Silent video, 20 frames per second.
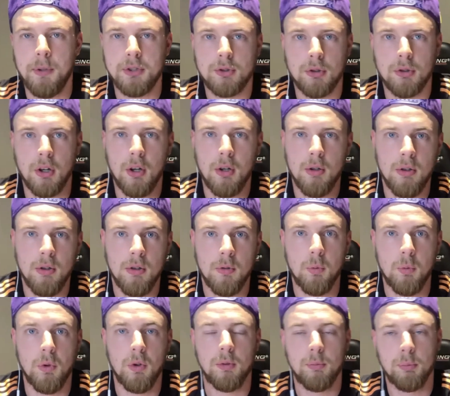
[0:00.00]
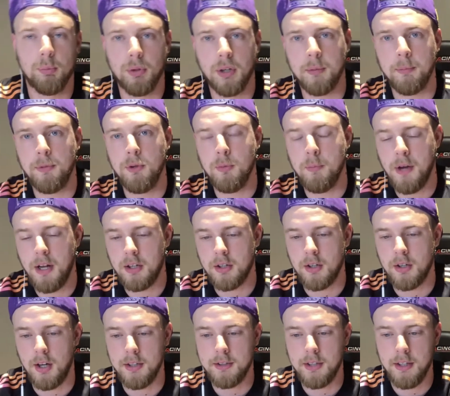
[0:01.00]
us grow. We'll bring you better
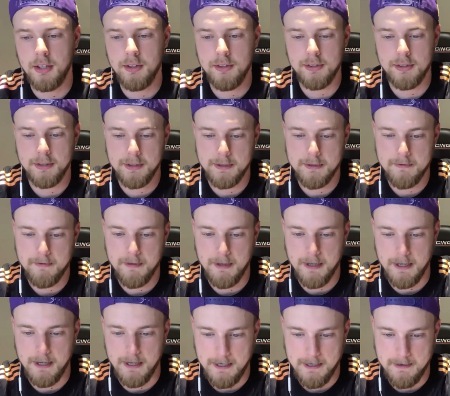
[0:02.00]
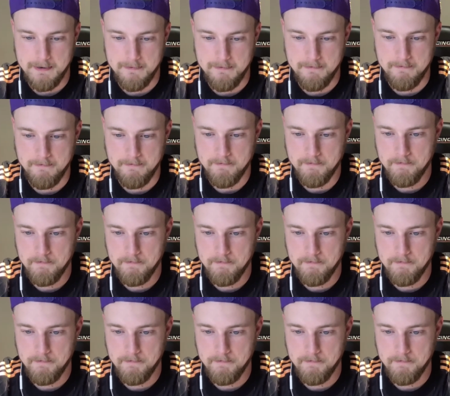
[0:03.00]
content. So